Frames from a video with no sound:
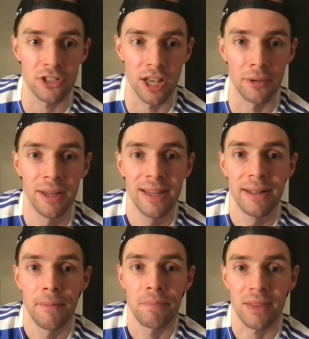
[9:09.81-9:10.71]
So
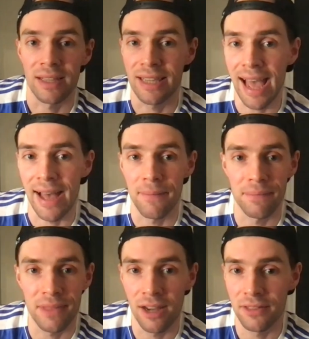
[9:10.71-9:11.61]
yeah,
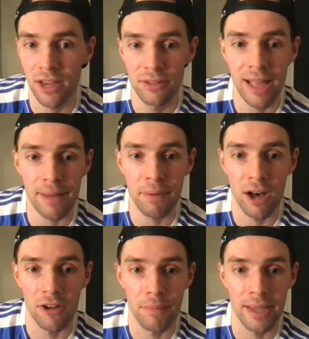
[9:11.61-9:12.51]
though that
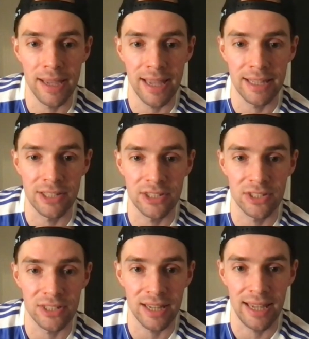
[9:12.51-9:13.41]
part of me
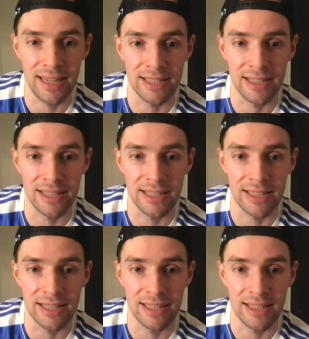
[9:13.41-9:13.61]
is